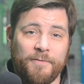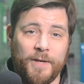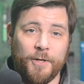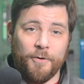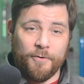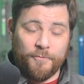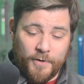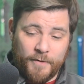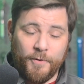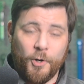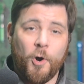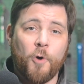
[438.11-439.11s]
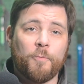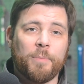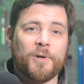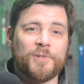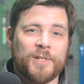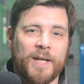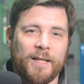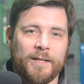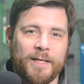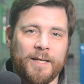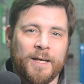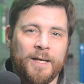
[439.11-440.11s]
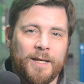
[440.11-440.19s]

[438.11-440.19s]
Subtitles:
figure in front of their own personality,